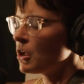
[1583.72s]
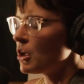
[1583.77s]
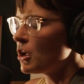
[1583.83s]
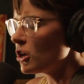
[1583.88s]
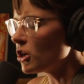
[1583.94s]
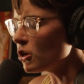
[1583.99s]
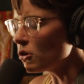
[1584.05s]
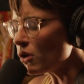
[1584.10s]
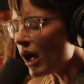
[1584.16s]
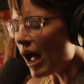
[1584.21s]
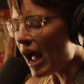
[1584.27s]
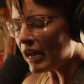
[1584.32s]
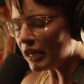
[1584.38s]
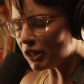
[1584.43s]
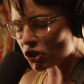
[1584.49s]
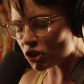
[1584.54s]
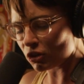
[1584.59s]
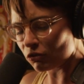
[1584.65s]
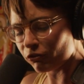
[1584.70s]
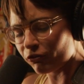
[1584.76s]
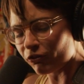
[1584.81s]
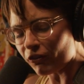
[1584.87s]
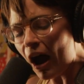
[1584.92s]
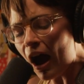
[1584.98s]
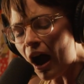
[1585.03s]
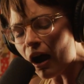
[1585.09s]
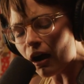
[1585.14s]
You'll hate your
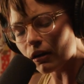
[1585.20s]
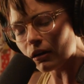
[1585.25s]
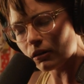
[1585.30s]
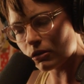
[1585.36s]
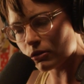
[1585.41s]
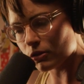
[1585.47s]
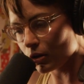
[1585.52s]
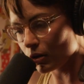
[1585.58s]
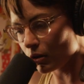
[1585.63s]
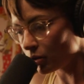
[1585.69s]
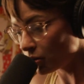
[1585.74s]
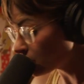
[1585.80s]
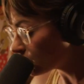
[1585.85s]
father.